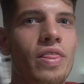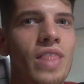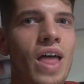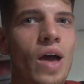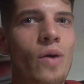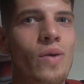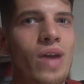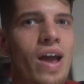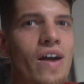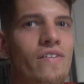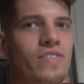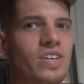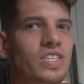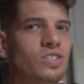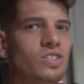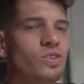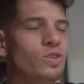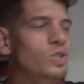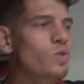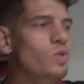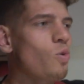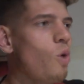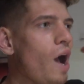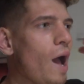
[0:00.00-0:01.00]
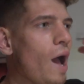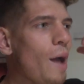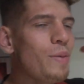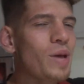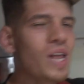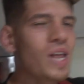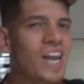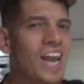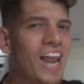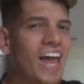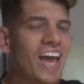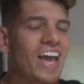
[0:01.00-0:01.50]
There we have it. So it's quite a
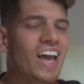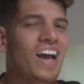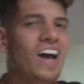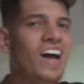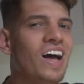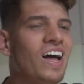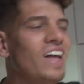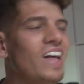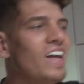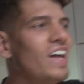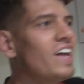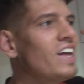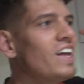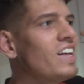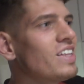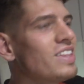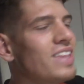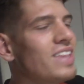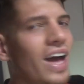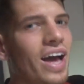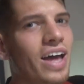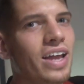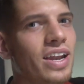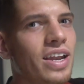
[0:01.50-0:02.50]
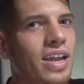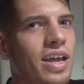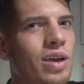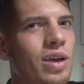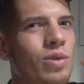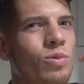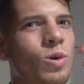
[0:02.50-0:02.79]
bit later than it